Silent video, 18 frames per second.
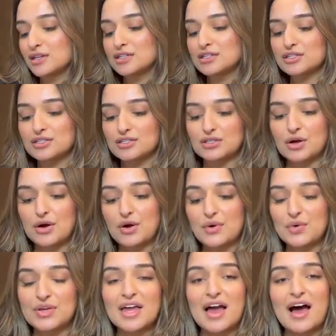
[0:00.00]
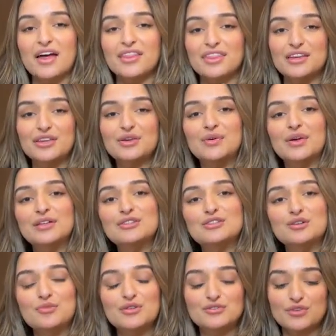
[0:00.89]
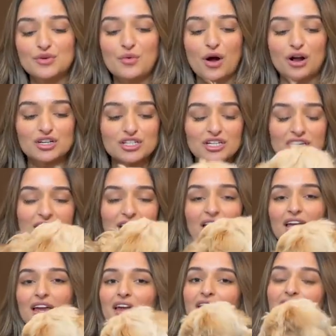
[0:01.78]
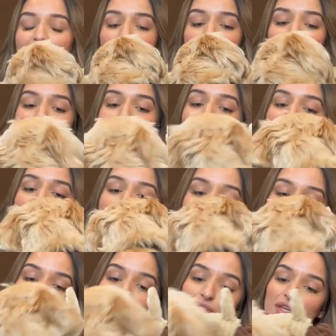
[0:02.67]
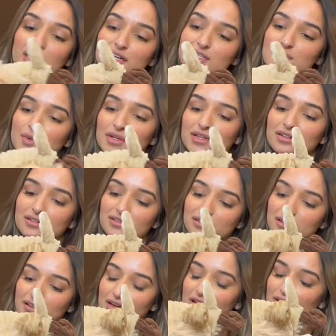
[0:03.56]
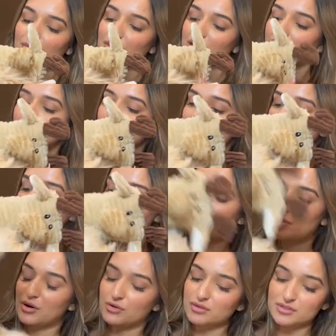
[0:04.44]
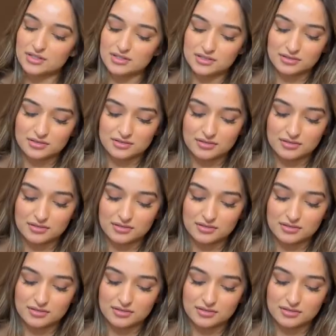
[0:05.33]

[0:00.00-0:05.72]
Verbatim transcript: So yeah, thank you again so much for watching and we will see you in the next one. Miko, can we pose?